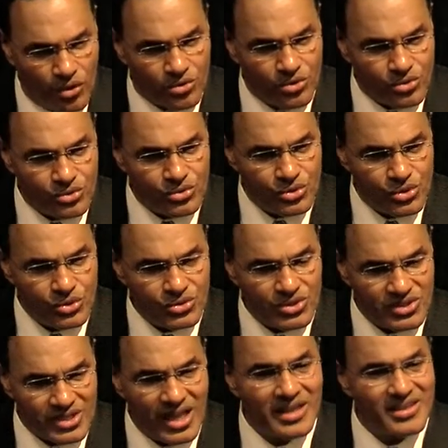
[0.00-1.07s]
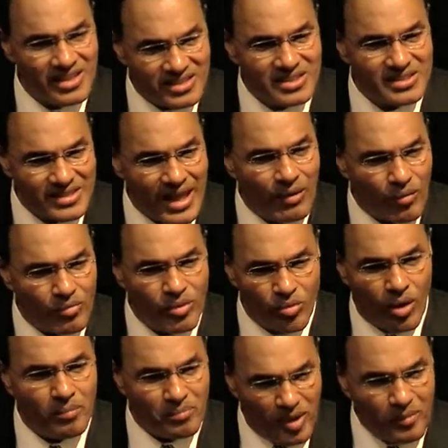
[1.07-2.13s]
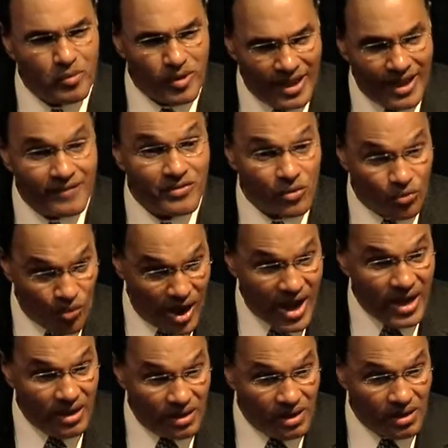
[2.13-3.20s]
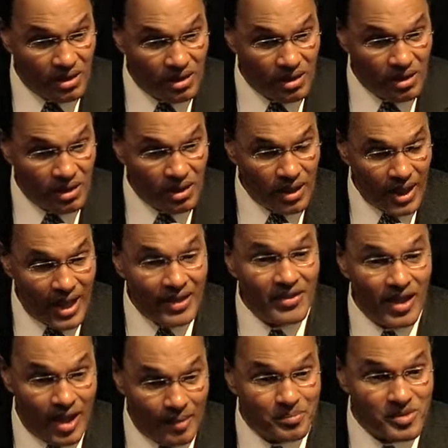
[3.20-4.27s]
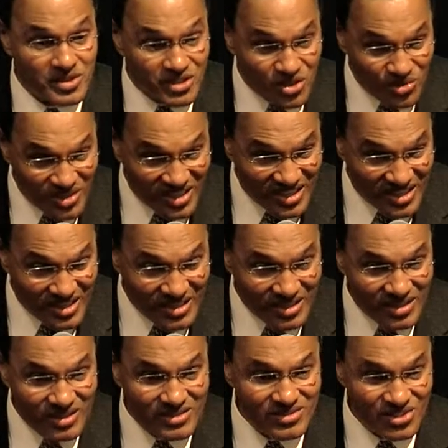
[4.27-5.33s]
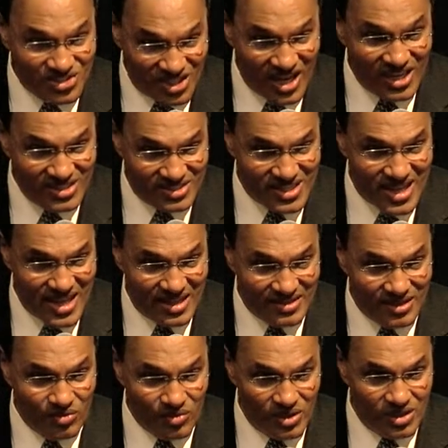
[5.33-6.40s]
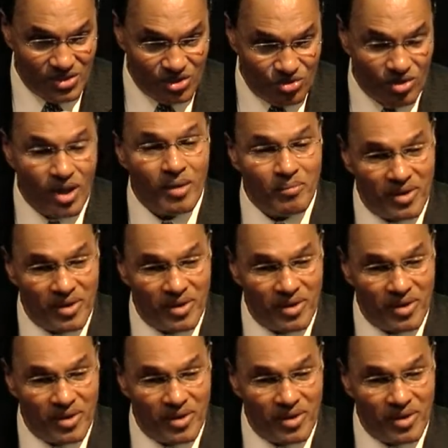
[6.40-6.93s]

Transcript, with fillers: voters to say this is not what we want? People have the right and the opportunity to change that. They really do.